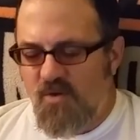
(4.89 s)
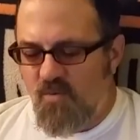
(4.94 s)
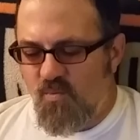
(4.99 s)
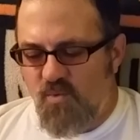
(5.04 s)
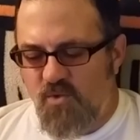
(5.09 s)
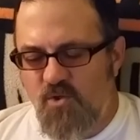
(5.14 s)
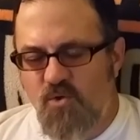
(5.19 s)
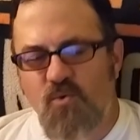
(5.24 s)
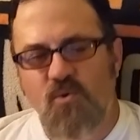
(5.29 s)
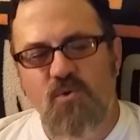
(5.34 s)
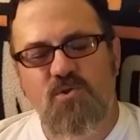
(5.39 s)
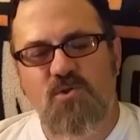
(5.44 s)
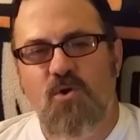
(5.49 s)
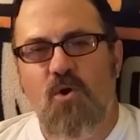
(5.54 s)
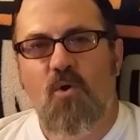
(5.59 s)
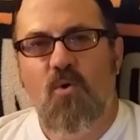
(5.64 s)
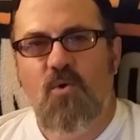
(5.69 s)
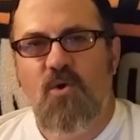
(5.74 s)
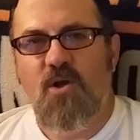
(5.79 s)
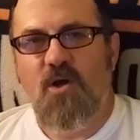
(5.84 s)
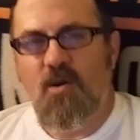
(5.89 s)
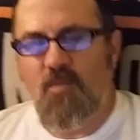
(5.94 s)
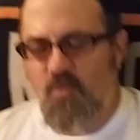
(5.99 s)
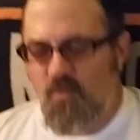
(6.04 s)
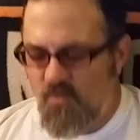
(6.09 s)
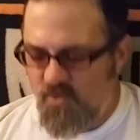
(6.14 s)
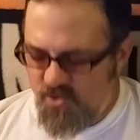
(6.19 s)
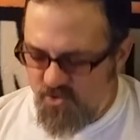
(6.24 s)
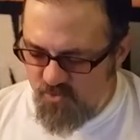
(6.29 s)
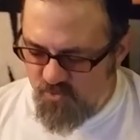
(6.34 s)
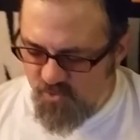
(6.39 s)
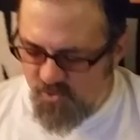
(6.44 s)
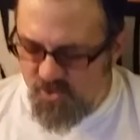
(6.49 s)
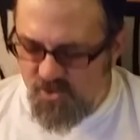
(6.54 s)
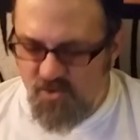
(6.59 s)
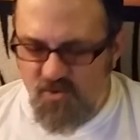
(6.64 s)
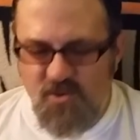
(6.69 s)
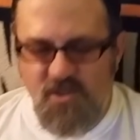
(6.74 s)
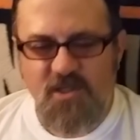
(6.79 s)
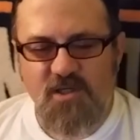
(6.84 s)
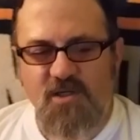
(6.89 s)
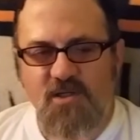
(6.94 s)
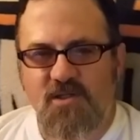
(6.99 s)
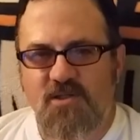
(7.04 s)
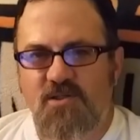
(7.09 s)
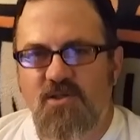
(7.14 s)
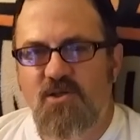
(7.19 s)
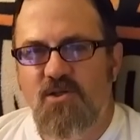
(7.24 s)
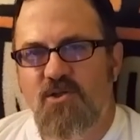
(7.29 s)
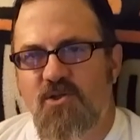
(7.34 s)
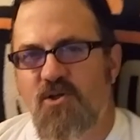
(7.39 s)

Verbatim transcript: When you was growing up, when you were little kids,